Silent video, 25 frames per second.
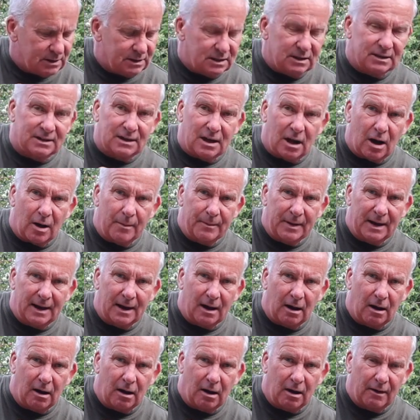Just cut them in
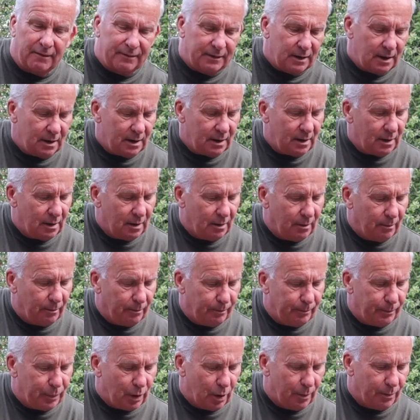half,
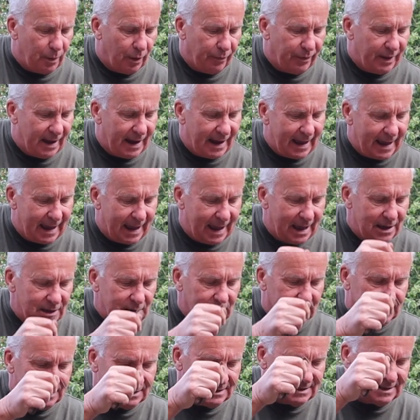put them on the hair.
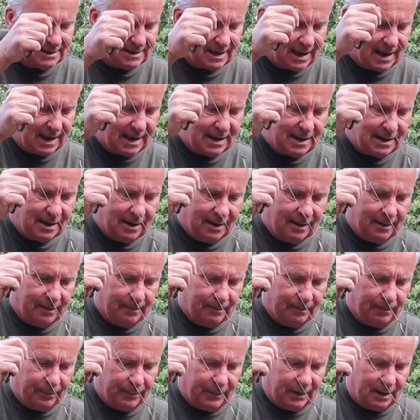You can see
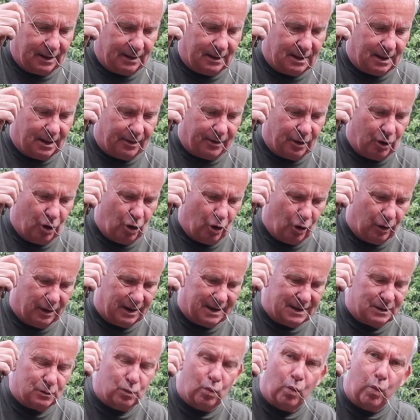that the hook
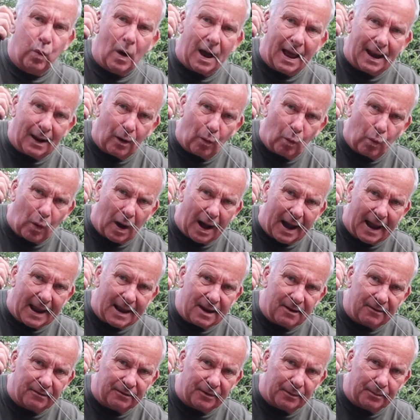is well
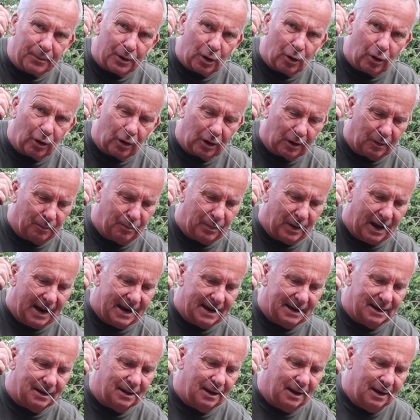away from the hook
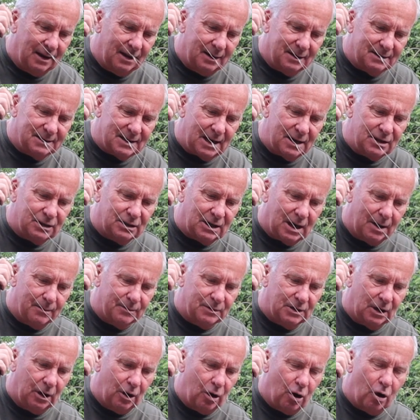bait. Tench
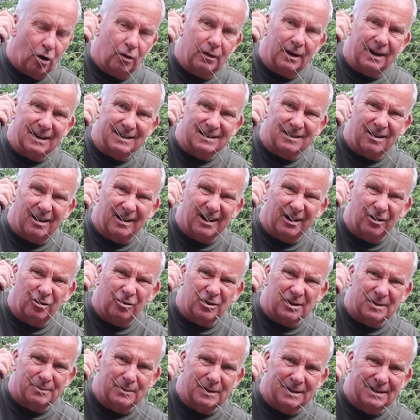comes along, it's like a
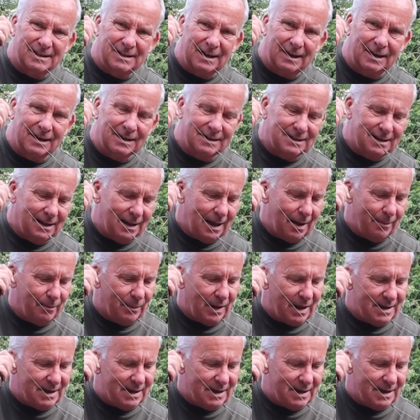Christmas dinner to them.